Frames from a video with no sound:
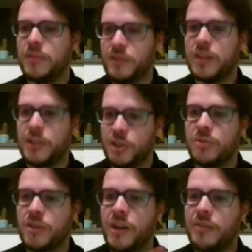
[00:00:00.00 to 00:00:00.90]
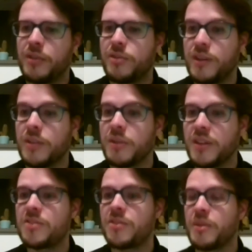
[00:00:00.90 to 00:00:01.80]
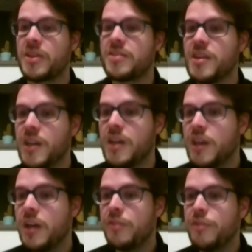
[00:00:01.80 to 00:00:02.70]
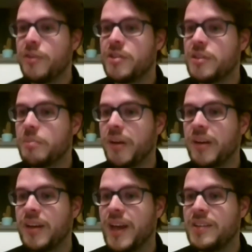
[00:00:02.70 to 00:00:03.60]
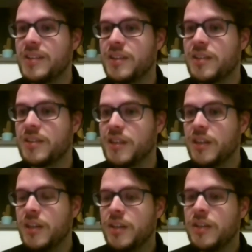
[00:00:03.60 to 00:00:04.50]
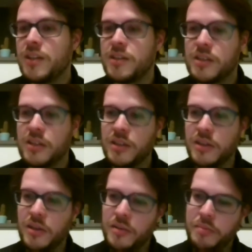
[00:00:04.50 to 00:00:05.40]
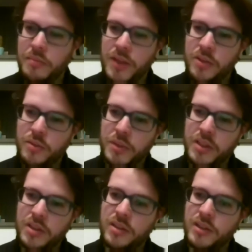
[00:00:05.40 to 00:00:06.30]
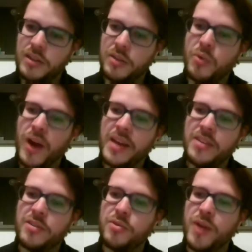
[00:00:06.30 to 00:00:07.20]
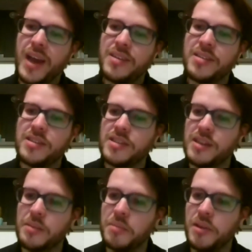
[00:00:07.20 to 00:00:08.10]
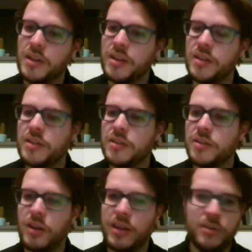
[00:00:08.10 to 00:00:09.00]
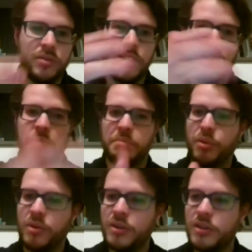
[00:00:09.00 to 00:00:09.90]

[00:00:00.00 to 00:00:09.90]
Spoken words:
it should cover tradable instruments. If you're simply an asset that is meant to be the right to access something, you know, like to take a book,